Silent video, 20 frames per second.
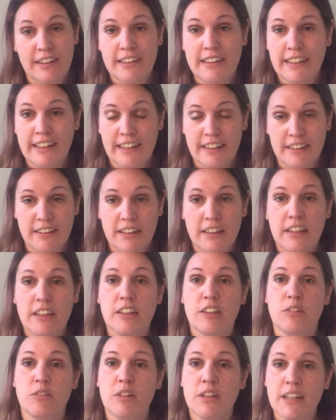Again,
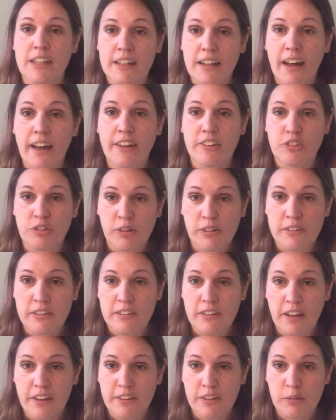you cannot
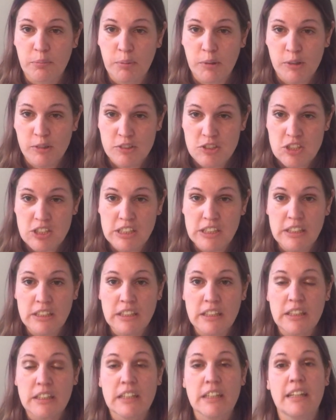trust the other person
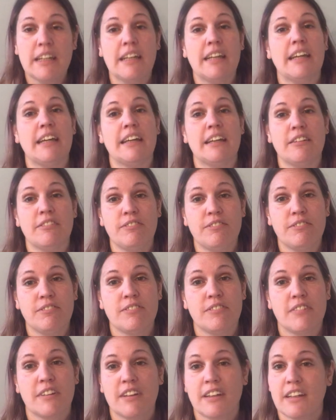if
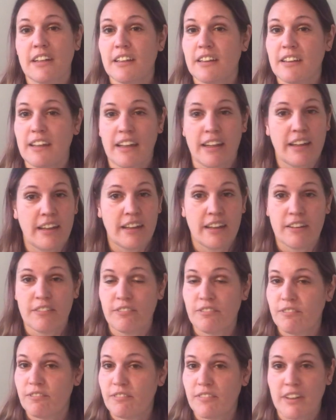they
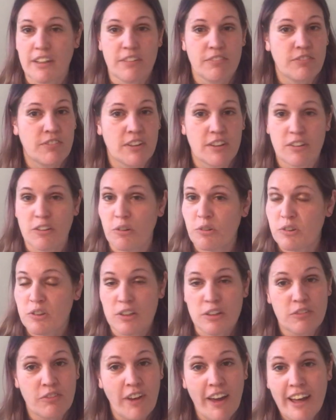if if it goes
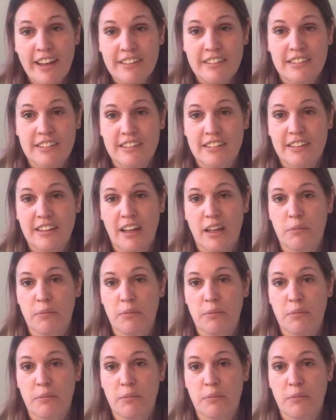too fast.